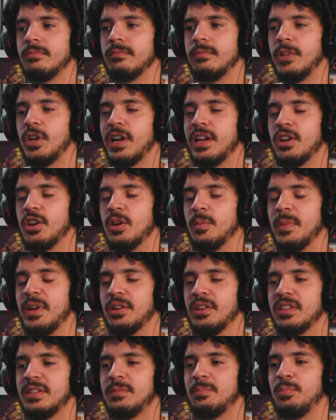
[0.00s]
Y'all ain't gonna be
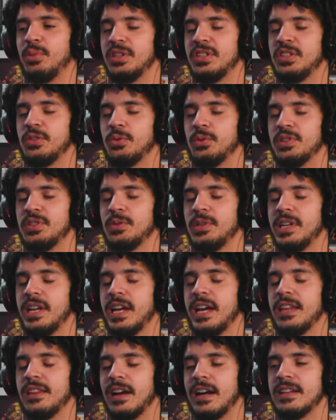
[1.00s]
able to put two and two
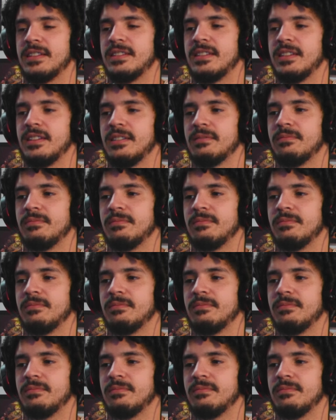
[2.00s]
together, I see.